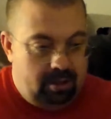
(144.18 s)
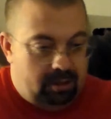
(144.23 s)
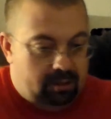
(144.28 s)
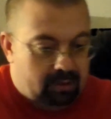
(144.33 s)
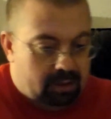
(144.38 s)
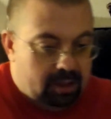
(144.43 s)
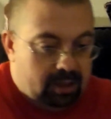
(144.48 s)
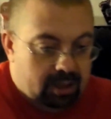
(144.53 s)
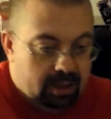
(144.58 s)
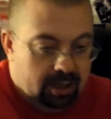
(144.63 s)

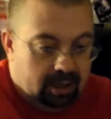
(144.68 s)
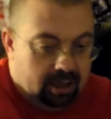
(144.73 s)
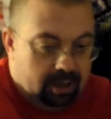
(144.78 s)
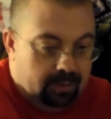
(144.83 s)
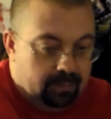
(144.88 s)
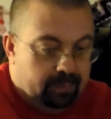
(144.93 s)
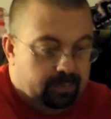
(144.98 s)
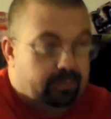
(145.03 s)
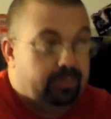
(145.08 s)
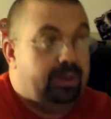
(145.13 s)
Okay,
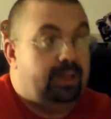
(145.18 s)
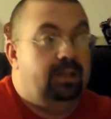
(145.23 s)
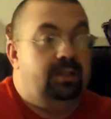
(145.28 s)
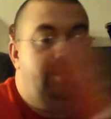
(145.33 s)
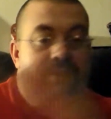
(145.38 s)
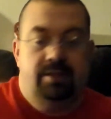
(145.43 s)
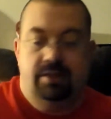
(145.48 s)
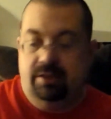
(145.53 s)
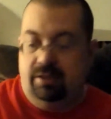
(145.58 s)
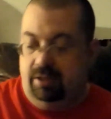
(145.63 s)

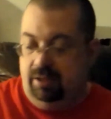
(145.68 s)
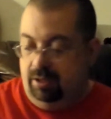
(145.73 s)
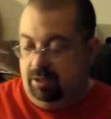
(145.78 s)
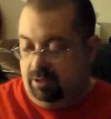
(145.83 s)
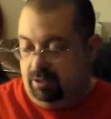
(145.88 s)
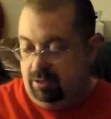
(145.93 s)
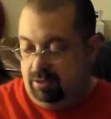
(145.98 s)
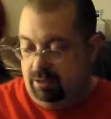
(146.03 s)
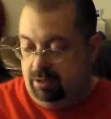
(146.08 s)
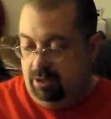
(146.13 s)
let's see.
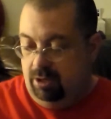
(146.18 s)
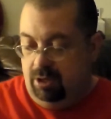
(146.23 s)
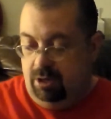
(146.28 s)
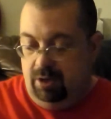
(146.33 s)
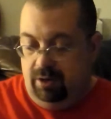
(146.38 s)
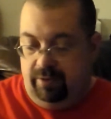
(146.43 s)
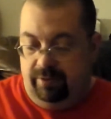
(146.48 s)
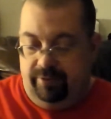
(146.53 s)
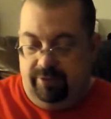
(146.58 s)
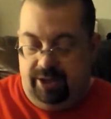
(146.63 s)

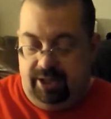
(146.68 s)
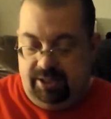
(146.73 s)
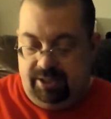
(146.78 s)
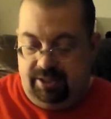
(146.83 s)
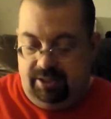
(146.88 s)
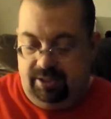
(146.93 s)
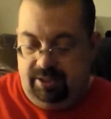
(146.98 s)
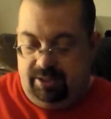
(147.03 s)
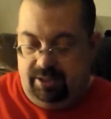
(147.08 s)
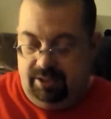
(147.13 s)

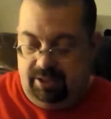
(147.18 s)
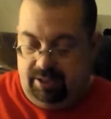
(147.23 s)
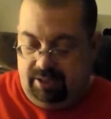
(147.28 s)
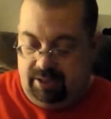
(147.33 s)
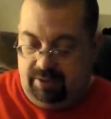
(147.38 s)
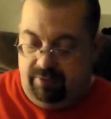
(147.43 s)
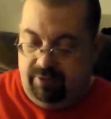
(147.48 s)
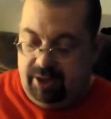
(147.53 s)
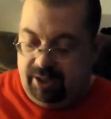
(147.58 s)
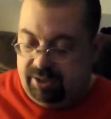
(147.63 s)
Was is
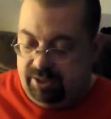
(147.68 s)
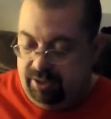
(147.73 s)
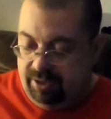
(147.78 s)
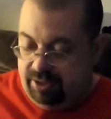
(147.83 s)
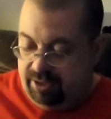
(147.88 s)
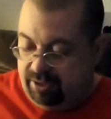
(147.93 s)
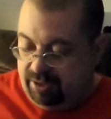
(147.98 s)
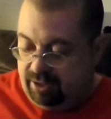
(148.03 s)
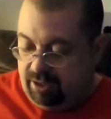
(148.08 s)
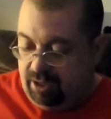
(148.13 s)
it? Was
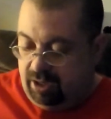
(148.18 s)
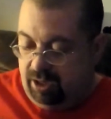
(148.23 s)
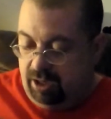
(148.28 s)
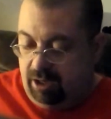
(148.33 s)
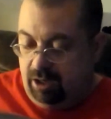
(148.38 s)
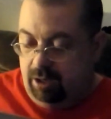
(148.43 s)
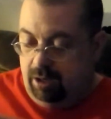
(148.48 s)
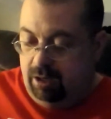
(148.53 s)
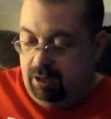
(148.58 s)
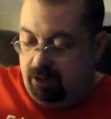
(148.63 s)
is it?
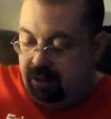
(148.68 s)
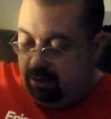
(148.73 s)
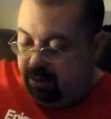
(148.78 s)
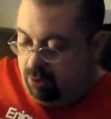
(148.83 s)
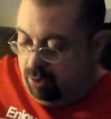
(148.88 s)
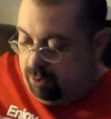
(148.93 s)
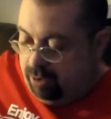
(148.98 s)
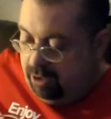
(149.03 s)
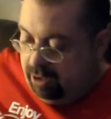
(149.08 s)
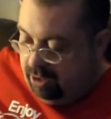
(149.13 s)

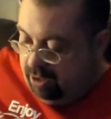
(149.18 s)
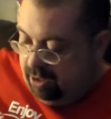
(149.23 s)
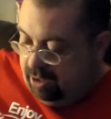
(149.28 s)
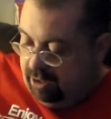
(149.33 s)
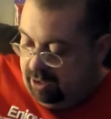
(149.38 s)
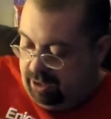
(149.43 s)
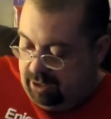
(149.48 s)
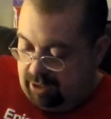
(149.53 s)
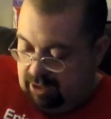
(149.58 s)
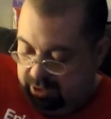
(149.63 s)
Oh,
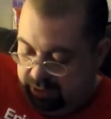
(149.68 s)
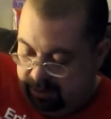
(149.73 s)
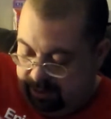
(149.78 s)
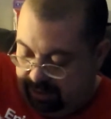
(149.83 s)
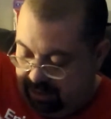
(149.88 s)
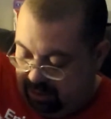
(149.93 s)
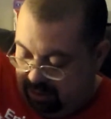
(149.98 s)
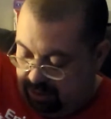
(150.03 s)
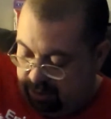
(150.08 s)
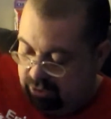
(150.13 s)
it is
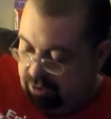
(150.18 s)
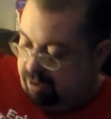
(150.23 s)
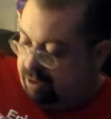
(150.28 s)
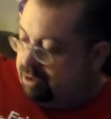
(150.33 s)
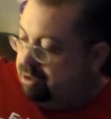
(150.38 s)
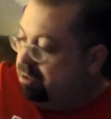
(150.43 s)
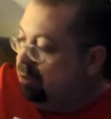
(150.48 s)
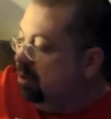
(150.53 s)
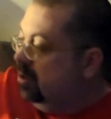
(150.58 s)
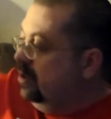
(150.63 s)
a
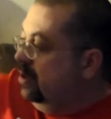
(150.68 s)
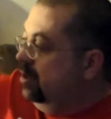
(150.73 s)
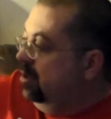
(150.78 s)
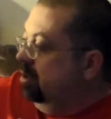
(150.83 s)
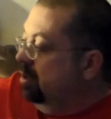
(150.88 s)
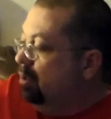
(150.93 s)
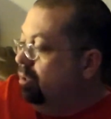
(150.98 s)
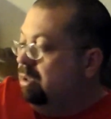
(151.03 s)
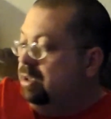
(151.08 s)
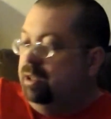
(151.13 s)
shirt.
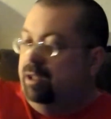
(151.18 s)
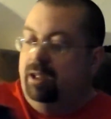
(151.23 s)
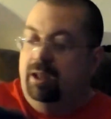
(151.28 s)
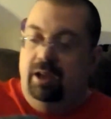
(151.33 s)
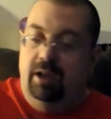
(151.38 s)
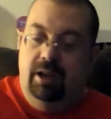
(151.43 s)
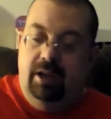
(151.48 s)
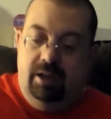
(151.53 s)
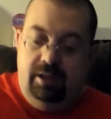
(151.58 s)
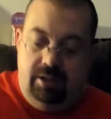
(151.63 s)

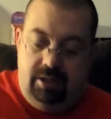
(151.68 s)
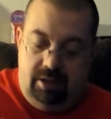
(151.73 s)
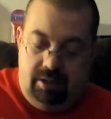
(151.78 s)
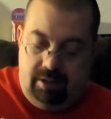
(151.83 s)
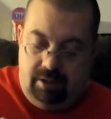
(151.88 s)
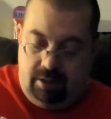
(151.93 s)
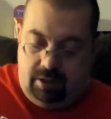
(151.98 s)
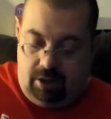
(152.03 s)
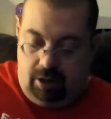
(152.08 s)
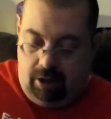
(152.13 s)
And,
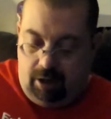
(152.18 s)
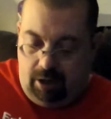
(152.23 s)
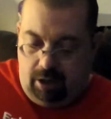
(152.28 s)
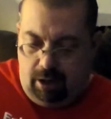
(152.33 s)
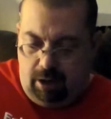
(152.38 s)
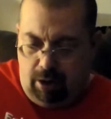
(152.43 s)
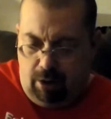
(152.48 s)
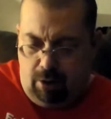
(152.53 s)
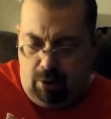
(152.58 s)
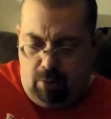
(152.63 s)

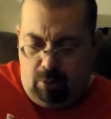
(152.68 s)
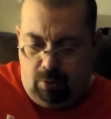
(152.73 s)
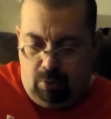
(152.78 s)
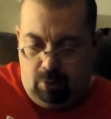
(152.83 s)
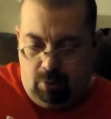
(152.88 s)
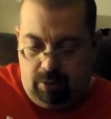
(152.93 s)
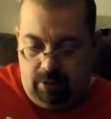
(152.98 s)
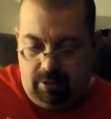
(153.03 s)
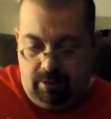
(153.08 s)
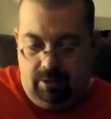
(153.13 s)

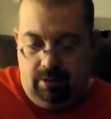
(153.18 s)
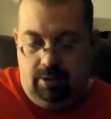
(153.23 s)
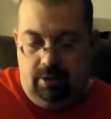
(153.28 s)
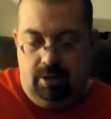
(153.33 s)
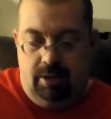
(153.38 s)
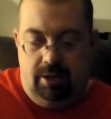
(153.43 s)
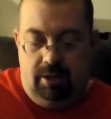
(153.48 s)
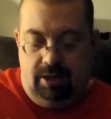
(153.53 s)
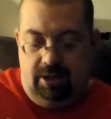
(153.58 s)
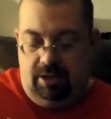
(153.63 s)
oh,
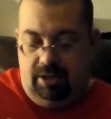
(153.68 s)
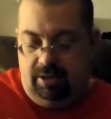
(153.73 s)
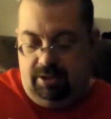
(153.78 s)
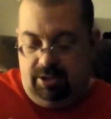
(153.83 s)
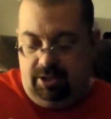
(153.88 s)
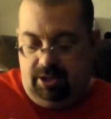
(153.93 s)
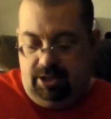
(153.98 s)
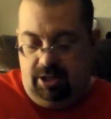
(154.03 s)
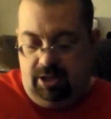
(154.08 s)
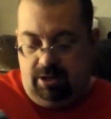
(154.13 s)
it is
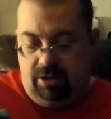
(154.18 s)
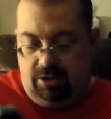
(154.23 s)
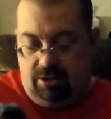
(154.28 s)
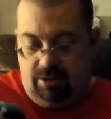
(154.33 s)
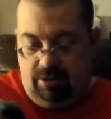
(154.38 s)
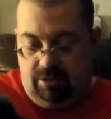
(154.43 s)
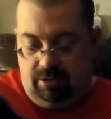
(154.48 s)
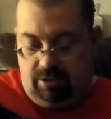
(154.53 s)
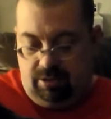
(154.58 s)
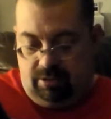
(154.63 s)
a geek
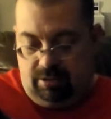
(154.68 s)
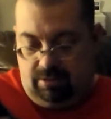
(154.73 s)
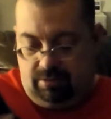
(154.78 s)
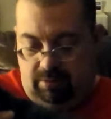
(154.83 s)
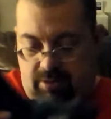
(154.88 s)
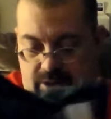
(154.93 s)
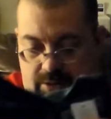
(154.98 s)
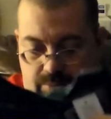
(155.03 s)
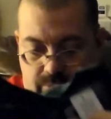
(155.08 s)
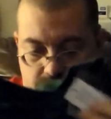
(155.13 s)
shirt.
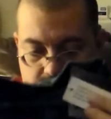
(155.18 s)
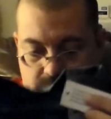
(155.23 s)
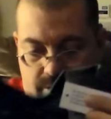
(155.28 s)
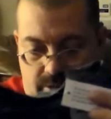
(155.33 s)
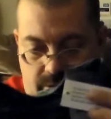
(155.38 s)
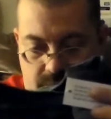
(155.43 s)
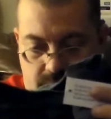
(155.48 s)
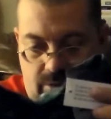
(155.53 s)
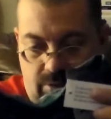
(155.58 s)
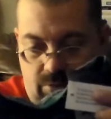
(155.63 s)
Oh, that's pretty
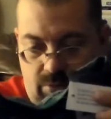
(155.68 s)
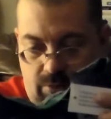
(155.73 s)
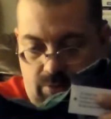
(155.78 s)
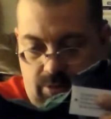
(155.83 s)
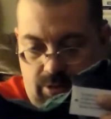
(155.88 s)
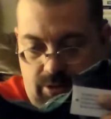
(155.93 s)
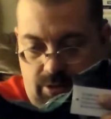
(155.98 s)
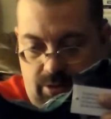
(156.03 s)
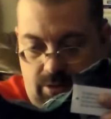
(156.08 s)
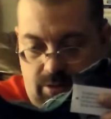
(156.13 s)
darn cool
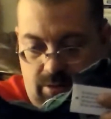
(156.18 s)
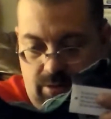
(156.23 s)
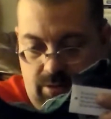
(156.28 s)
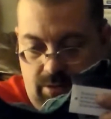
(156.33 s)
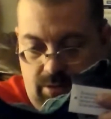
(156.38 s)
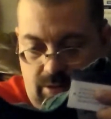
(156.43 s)
looking.